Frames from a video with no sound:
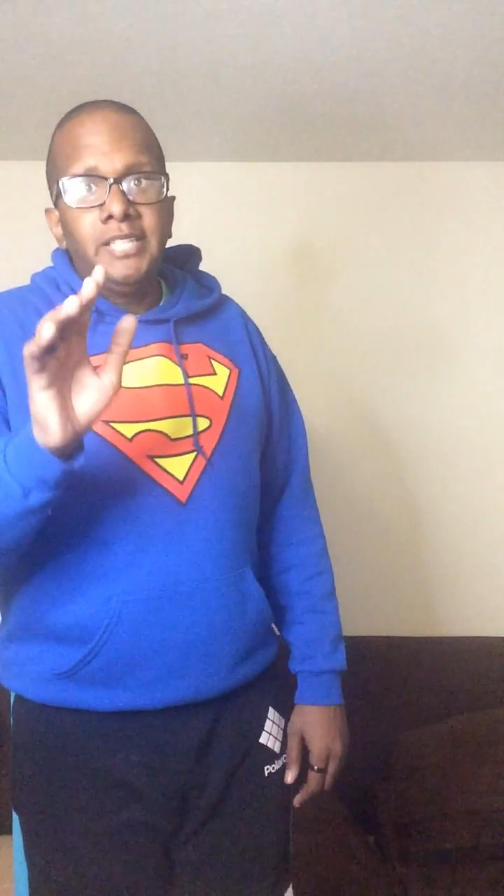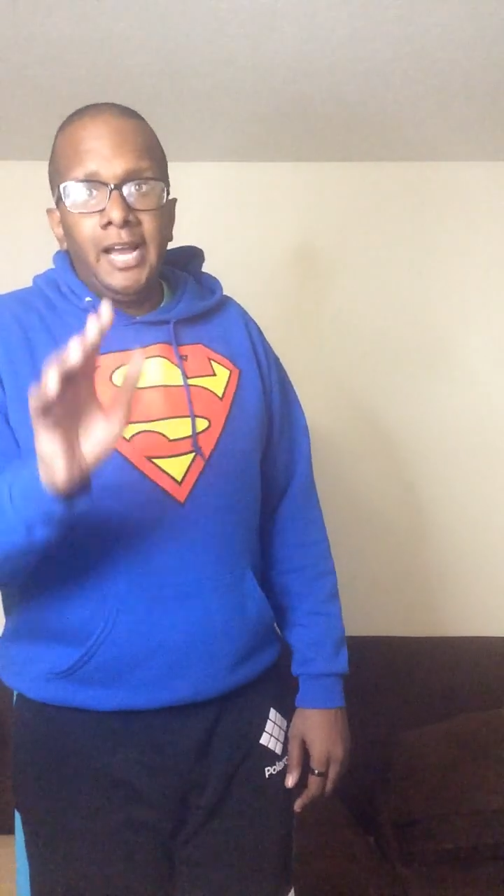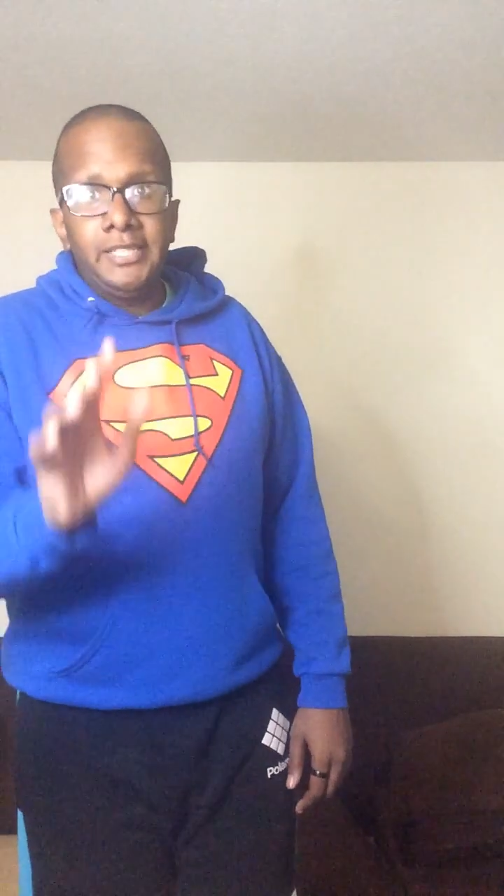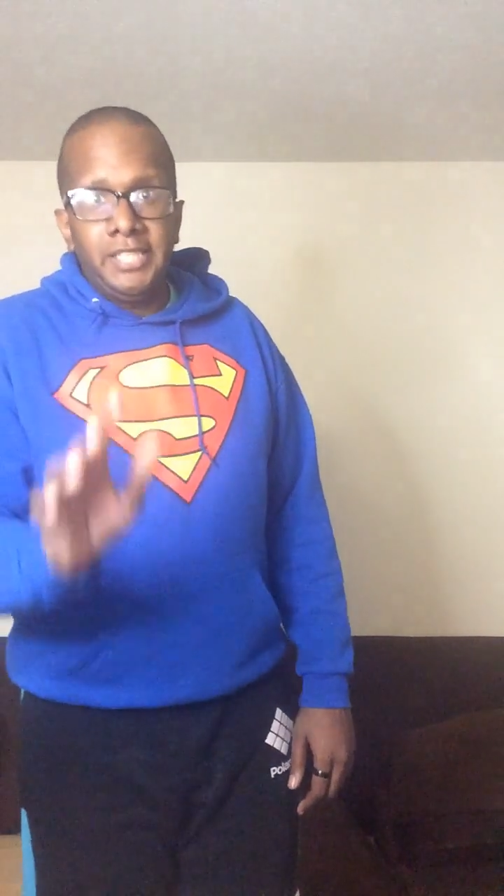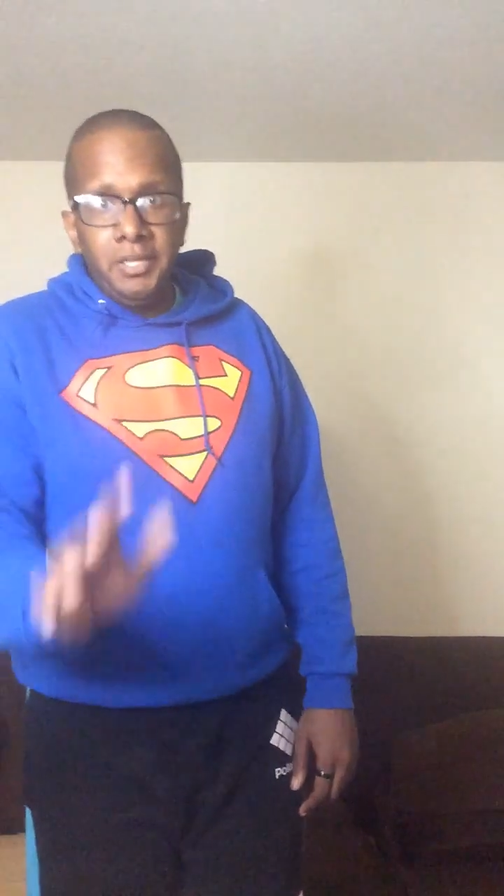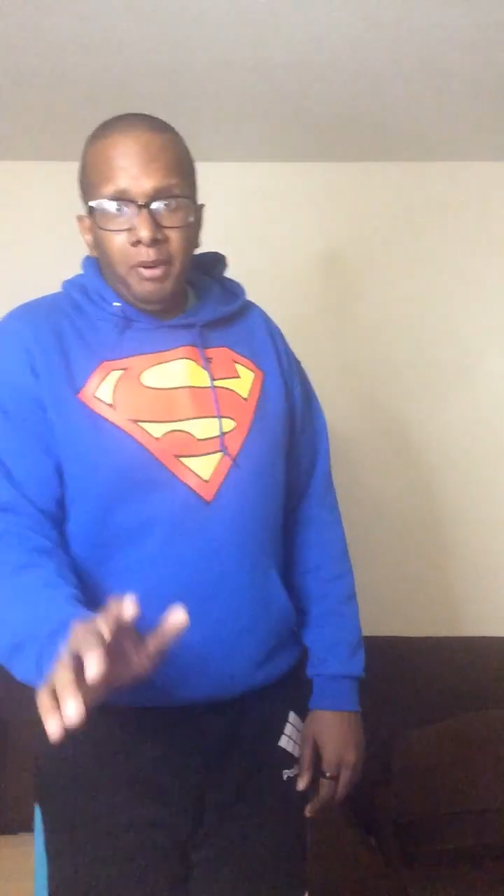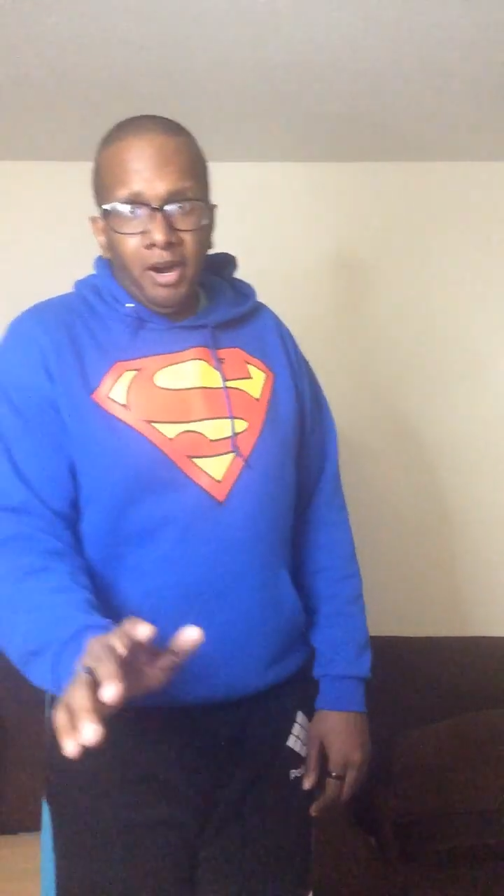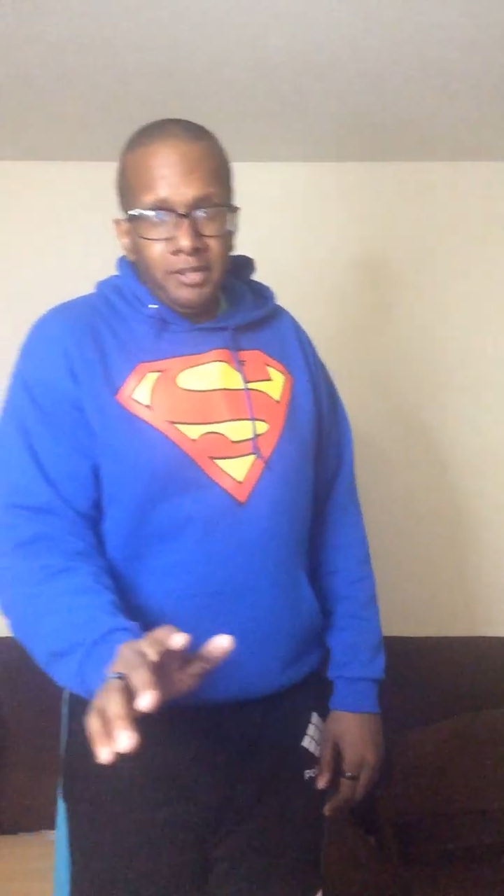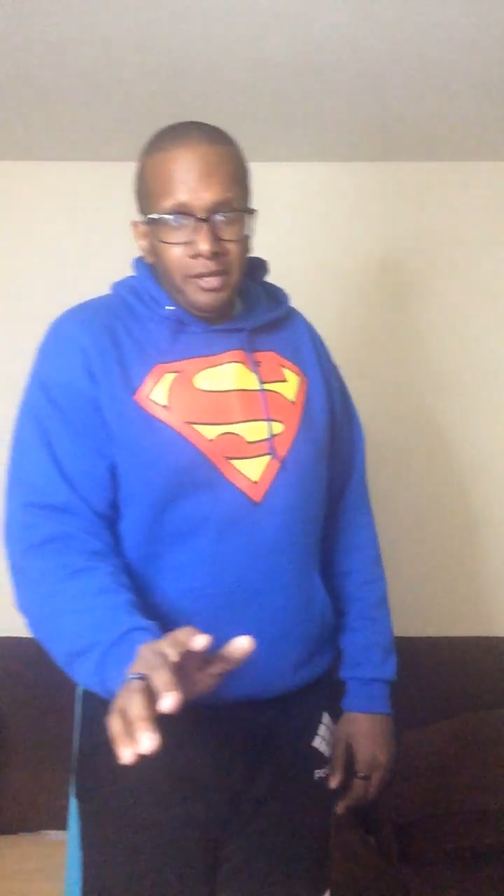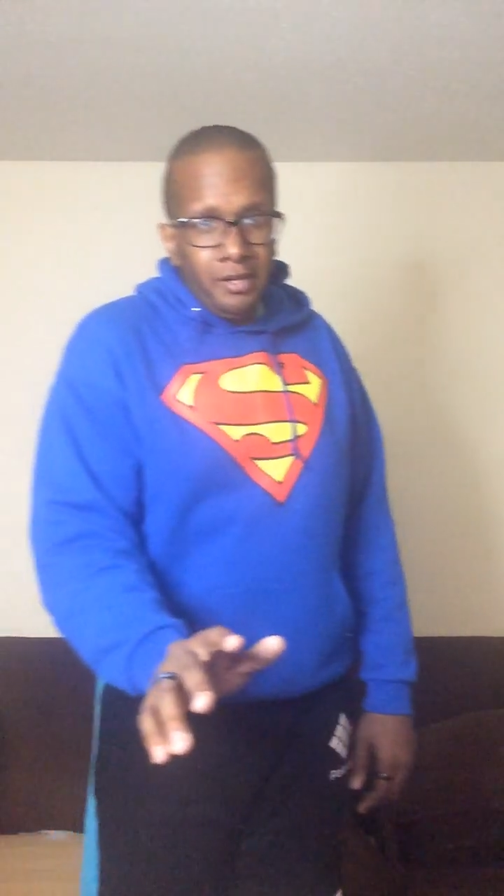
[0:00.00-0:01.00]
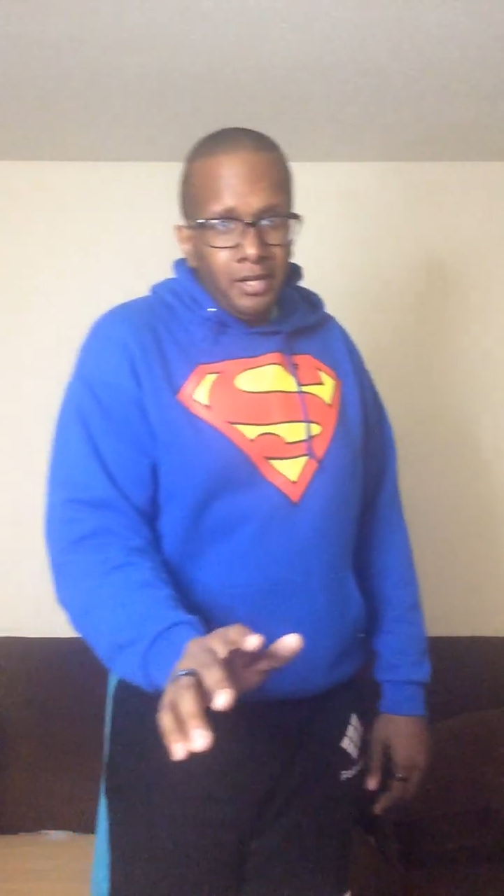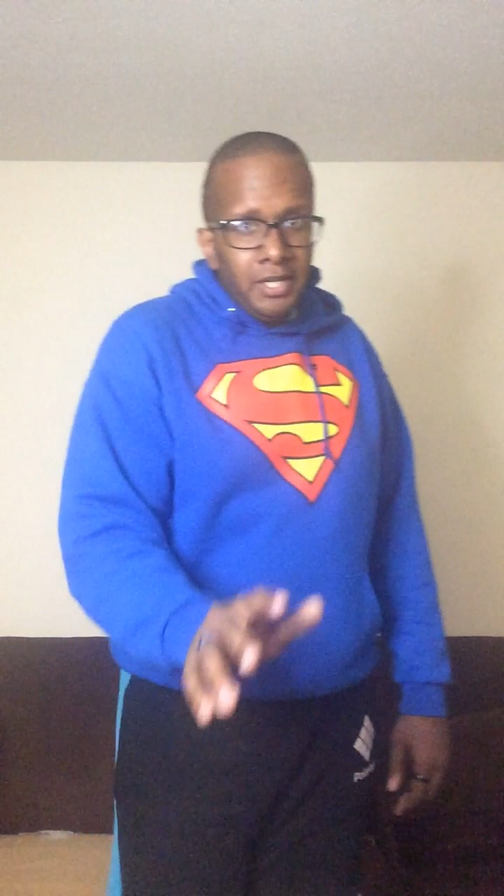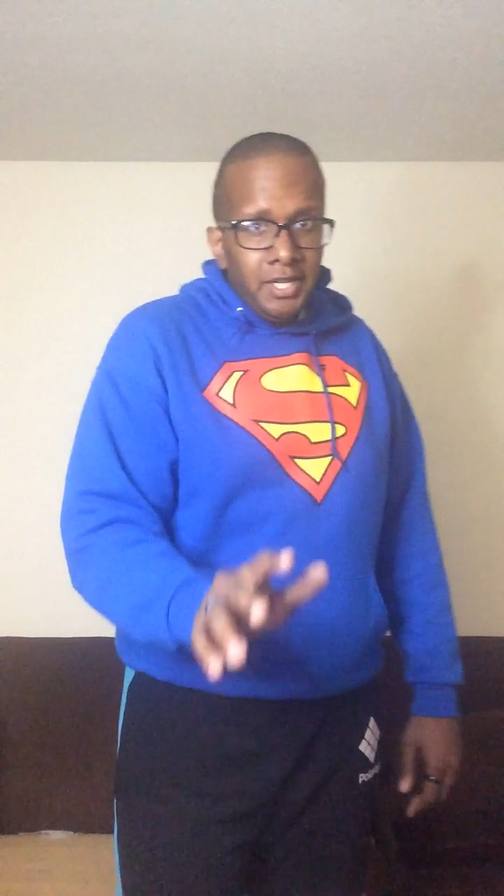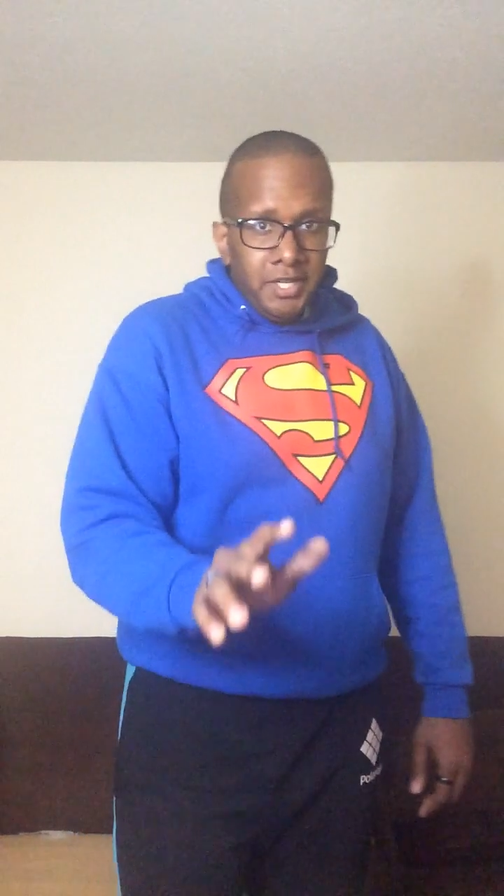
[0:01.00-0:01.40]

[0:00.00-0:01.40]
tag team partner,